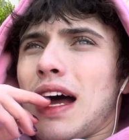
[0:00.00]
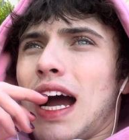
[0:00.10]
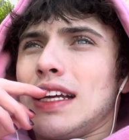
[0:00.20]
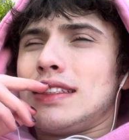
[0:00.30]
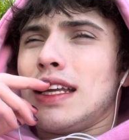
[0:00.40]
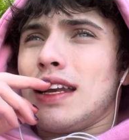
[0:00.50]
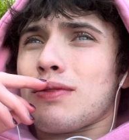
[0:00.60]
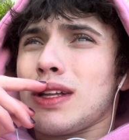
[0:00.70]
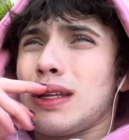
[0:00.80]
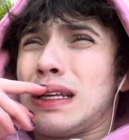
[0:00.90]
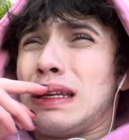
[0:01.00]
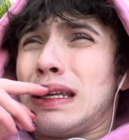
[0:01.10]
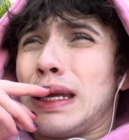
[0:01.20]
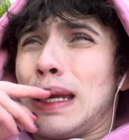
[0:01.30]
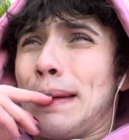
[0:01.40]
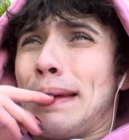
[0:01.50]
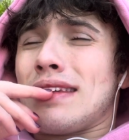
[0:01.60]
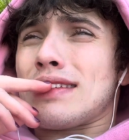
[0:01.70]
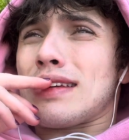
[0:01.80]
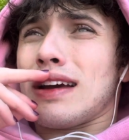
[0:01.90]
I didn't really need
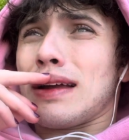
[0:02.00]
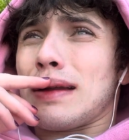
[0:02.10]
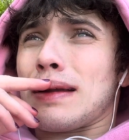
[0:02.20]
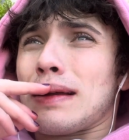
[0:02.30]
to